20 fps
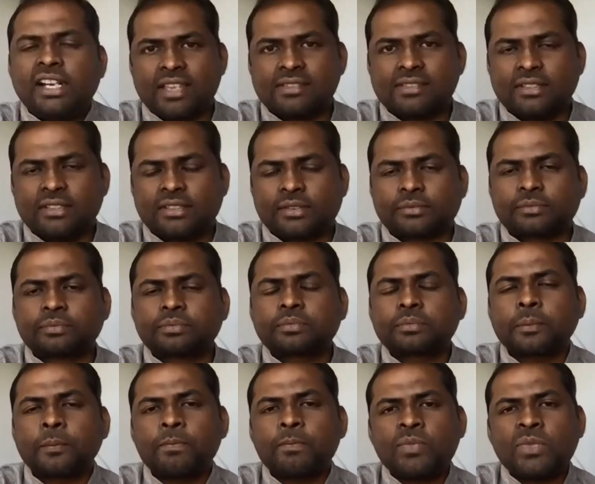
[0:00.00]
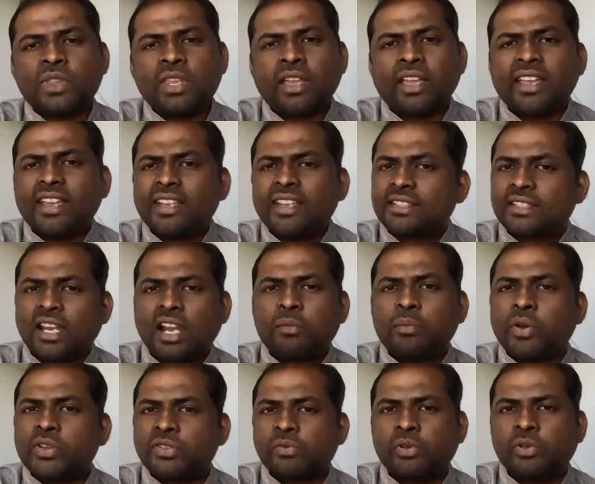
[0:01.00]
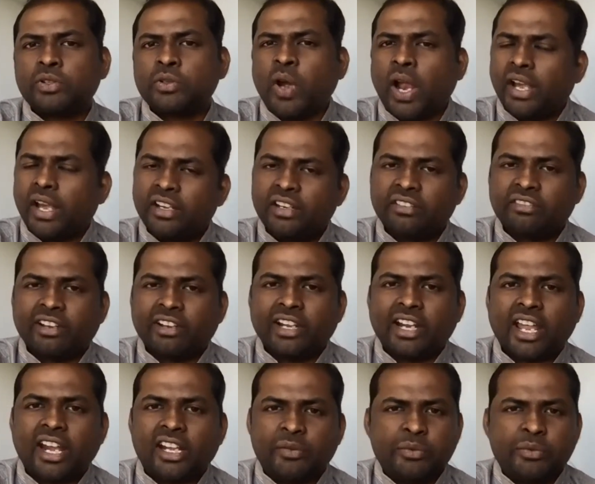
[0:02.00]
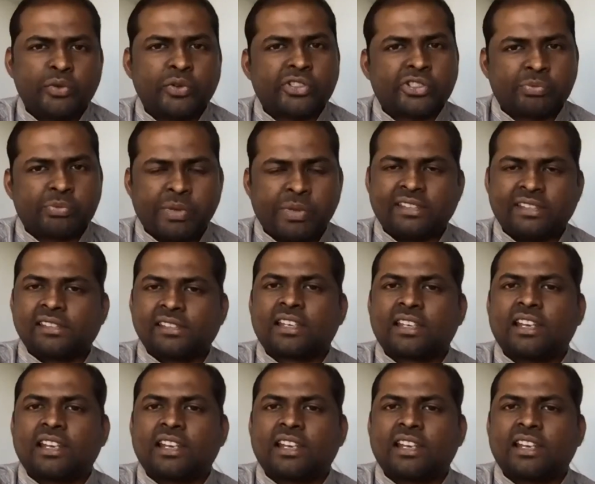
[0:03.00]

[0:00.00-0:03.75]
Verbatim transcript: acids, it's not possible to identify diatom to a species